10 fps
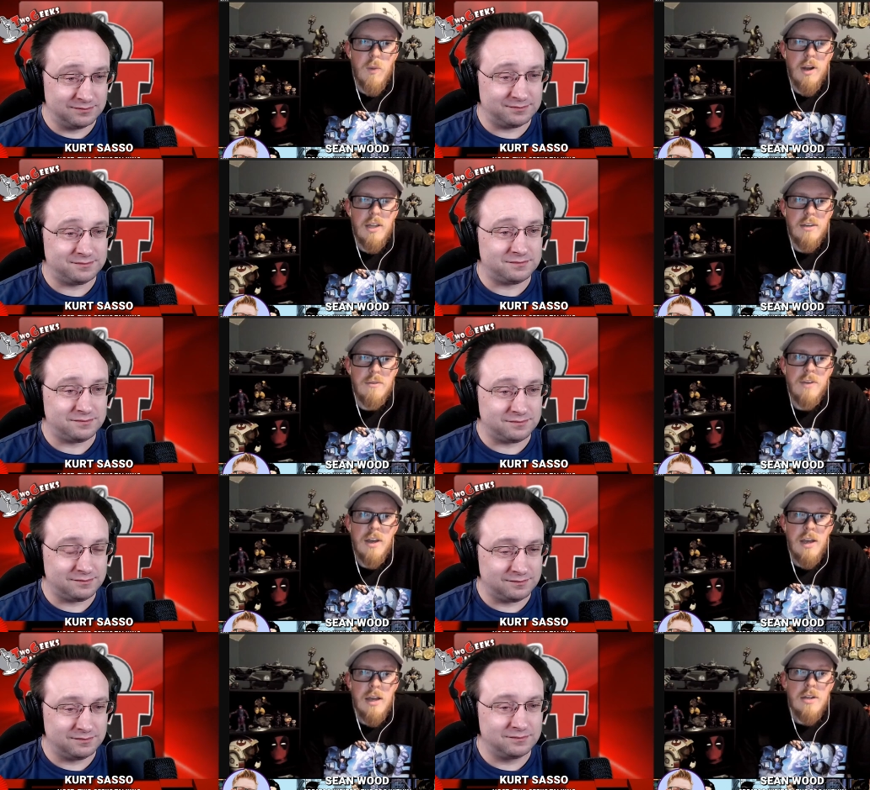Speaker 1: where I live,
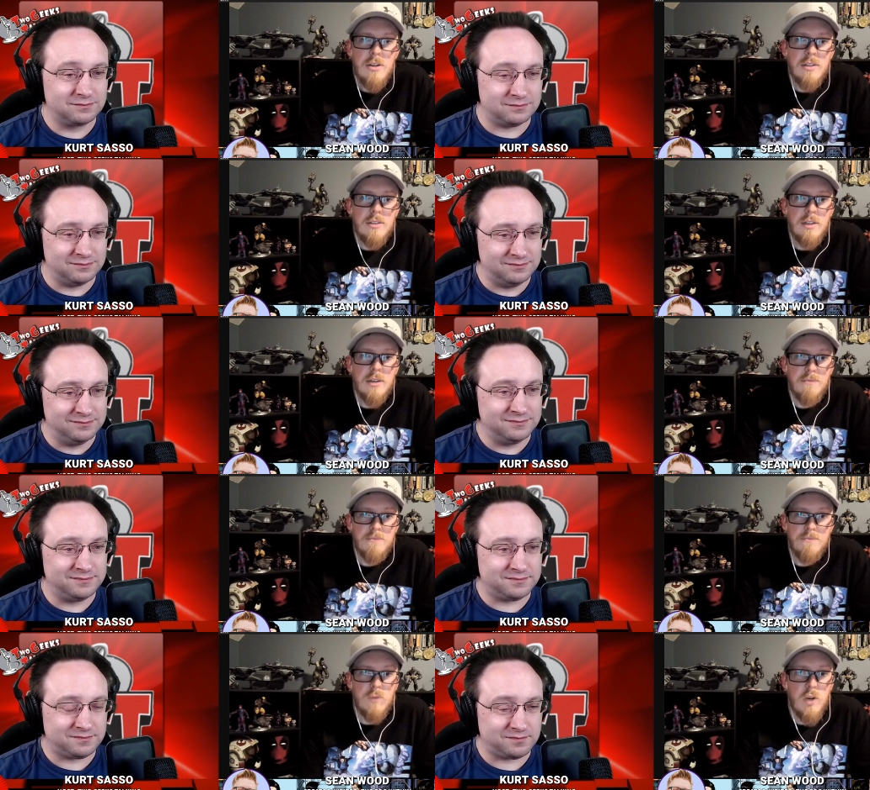just to
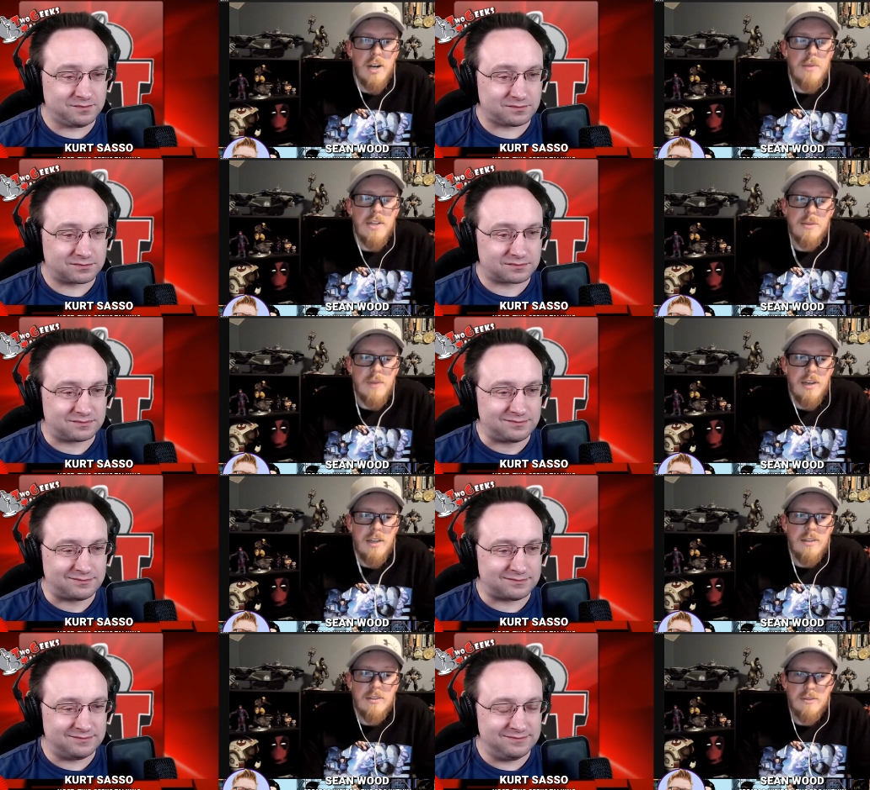try to meet some
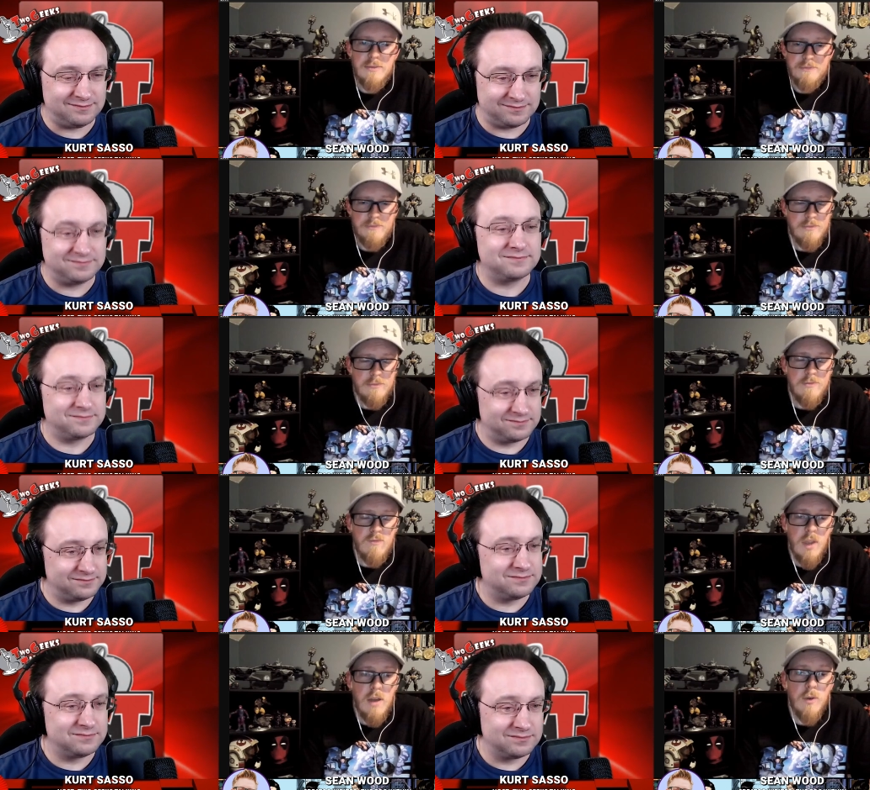indies.
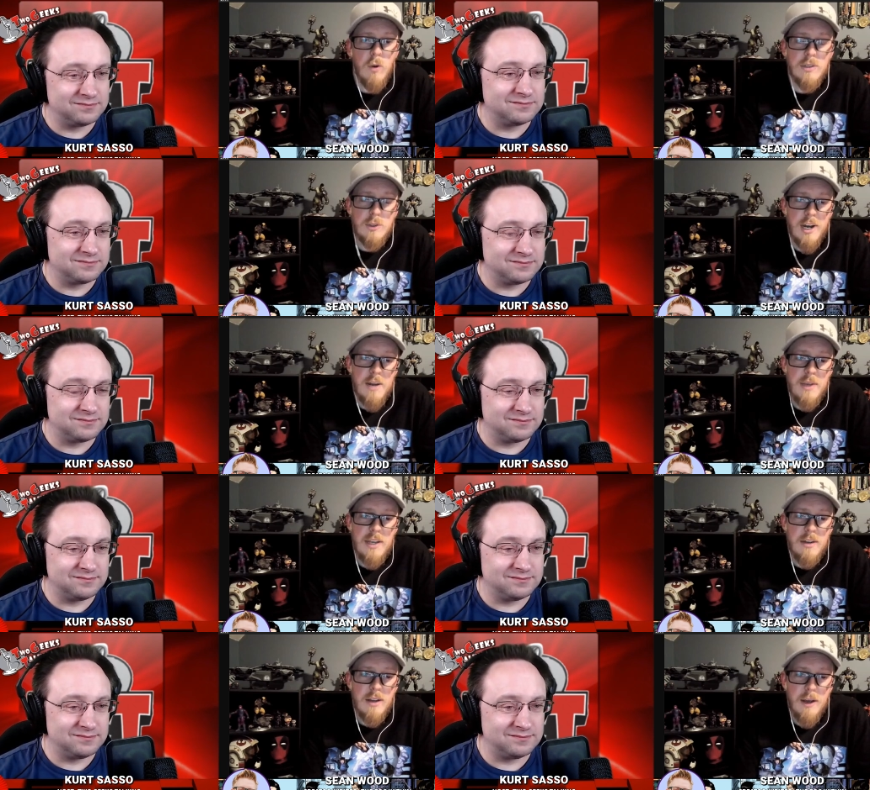Of course, try to
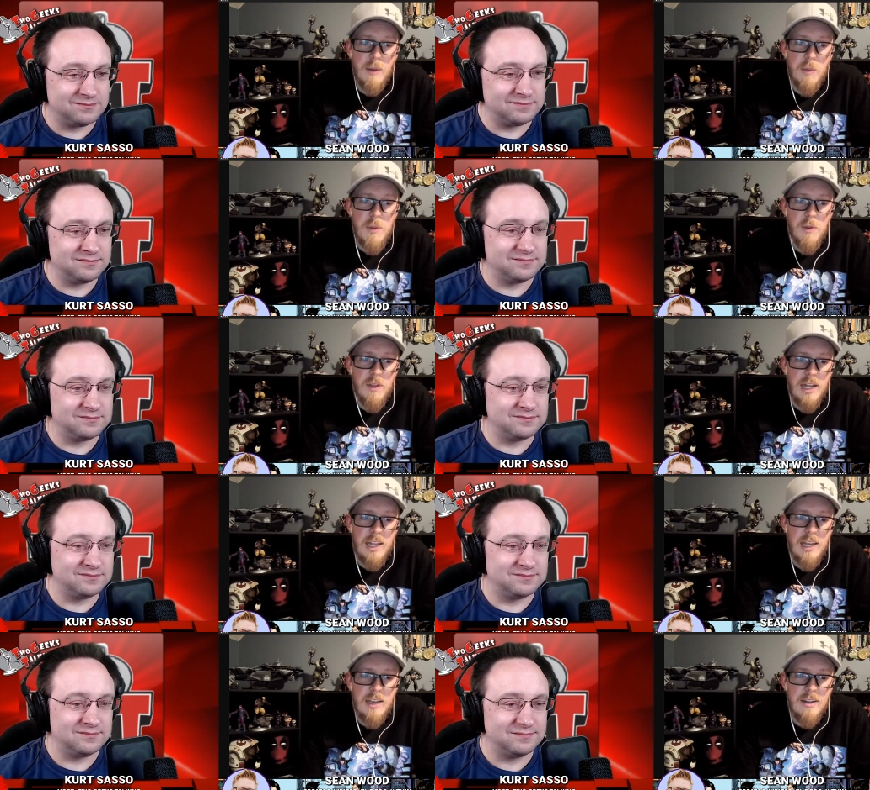meet the people that I
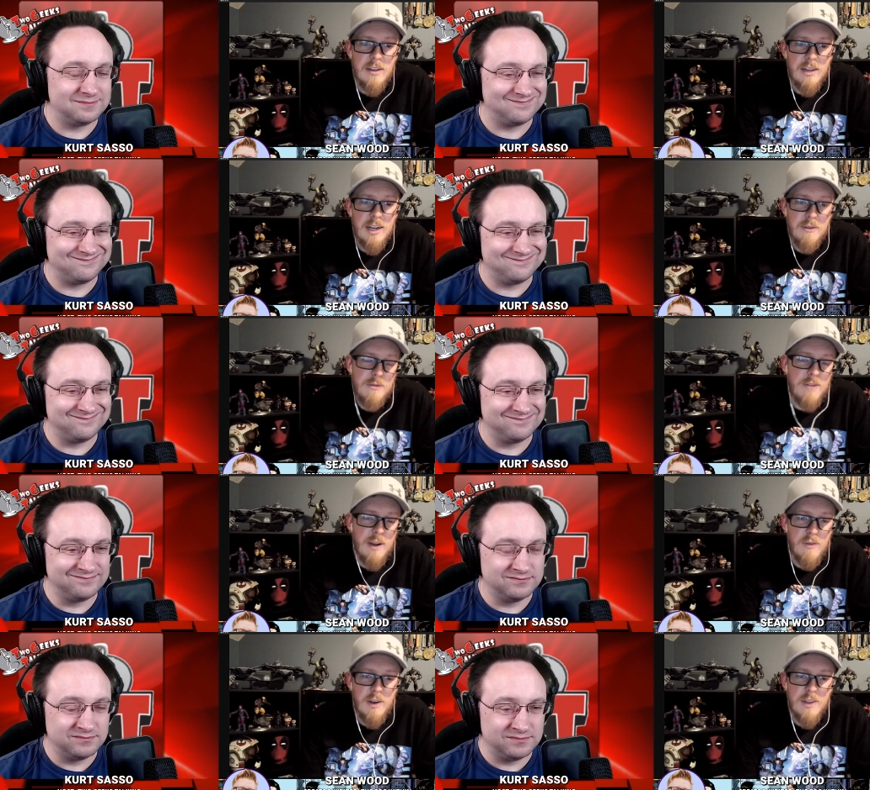like, that
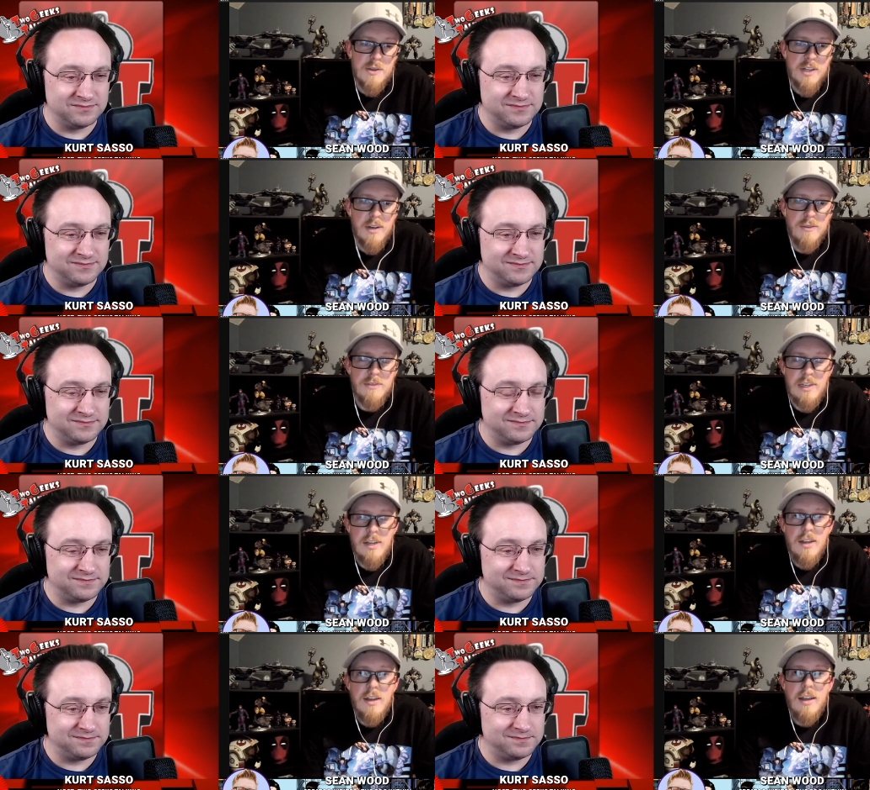I've read their stuff.
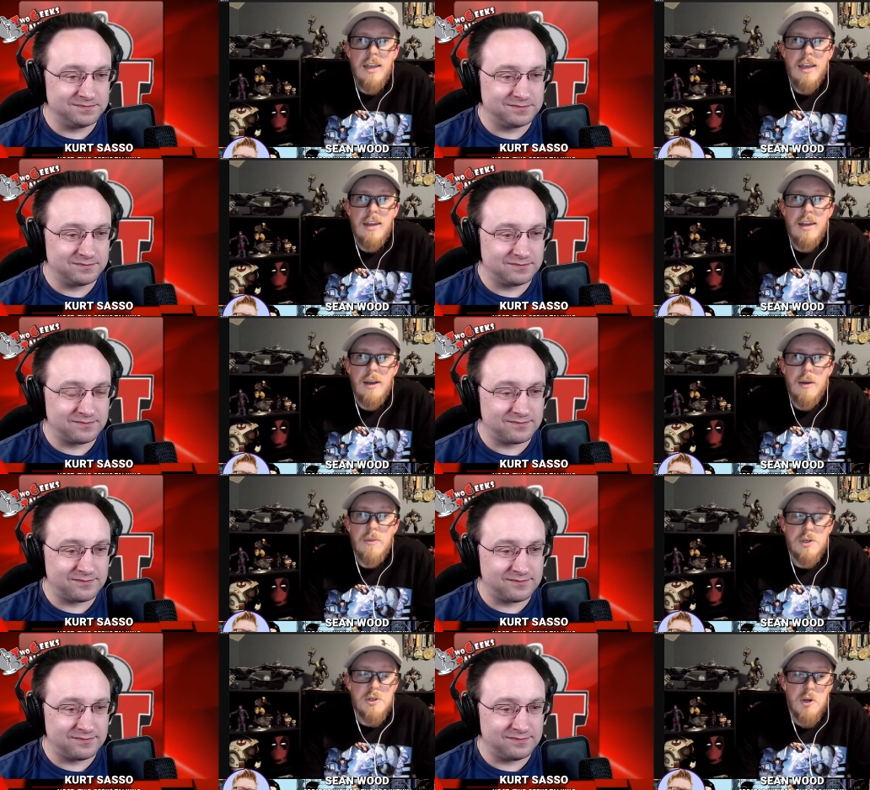And
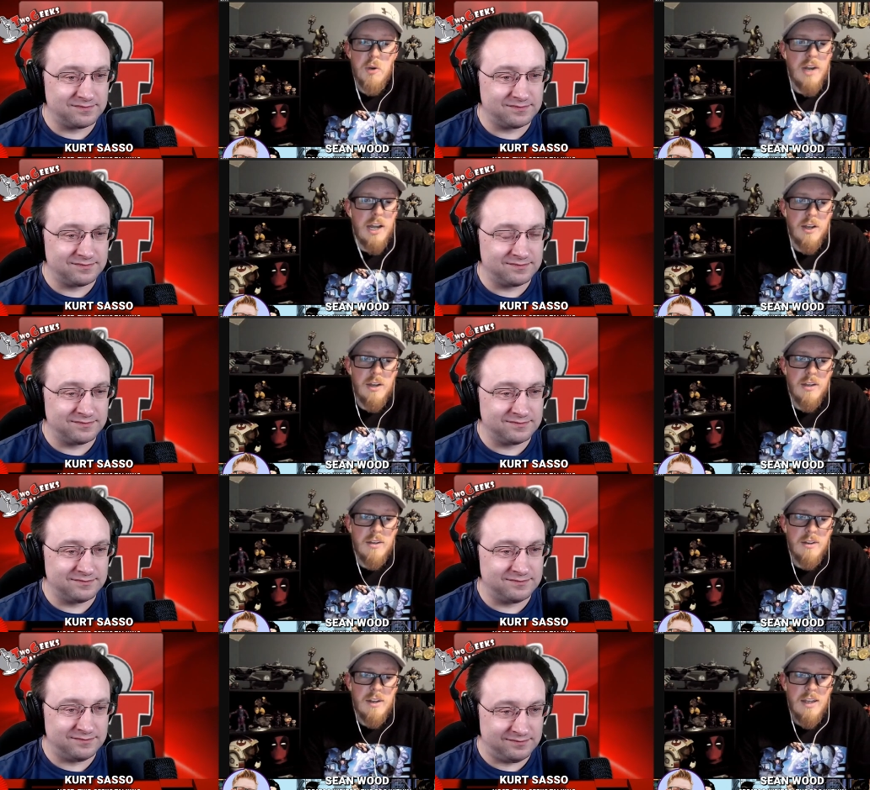just show what I
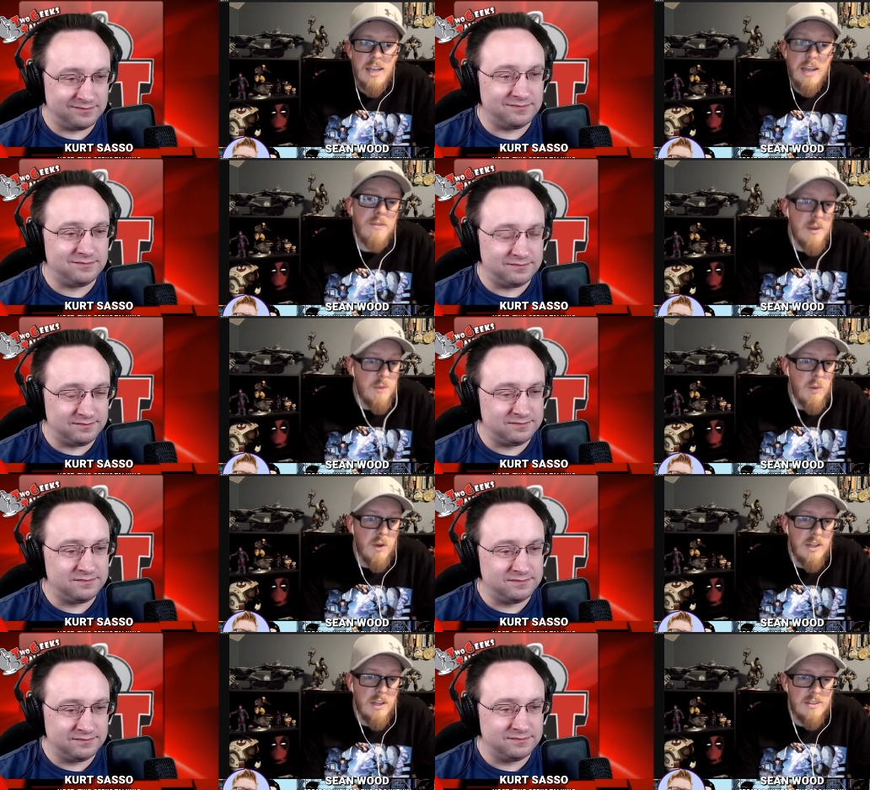could, if they'd be
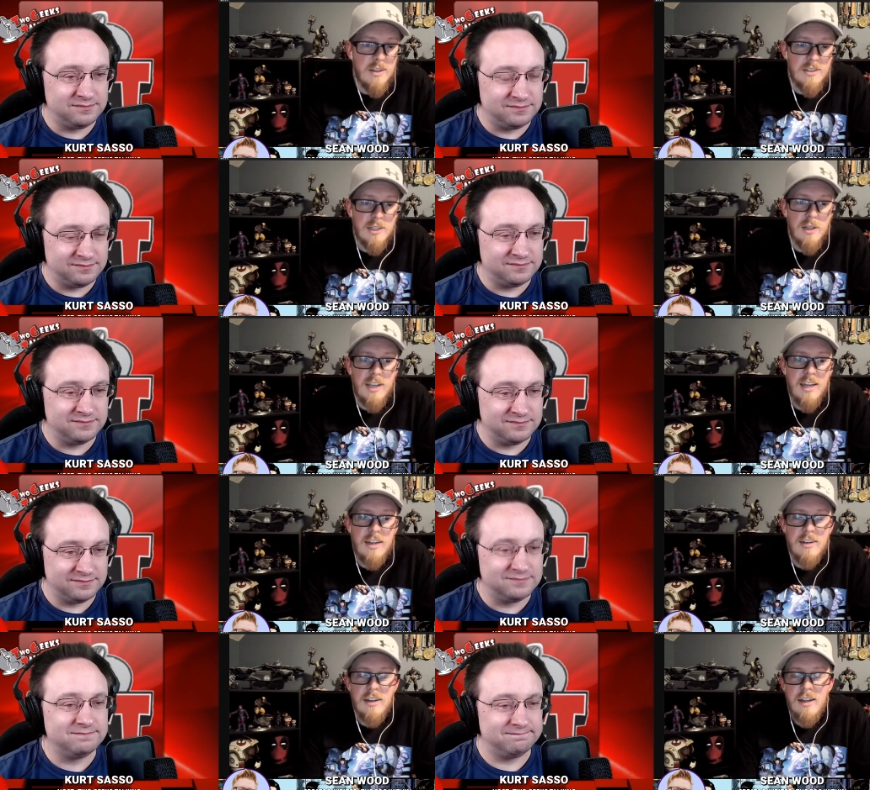willing to look at it.